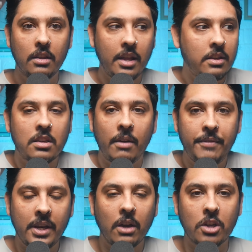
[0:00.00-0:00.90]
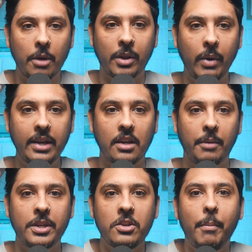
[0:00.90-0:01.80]
then some videos go by the
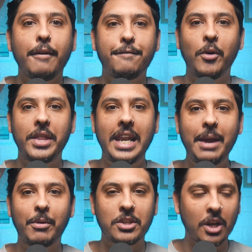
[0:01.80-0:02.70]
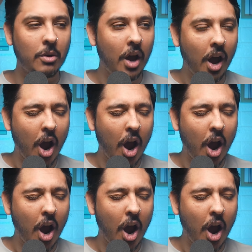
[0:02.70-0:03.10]
wayside. But it's not my fault that Labour are so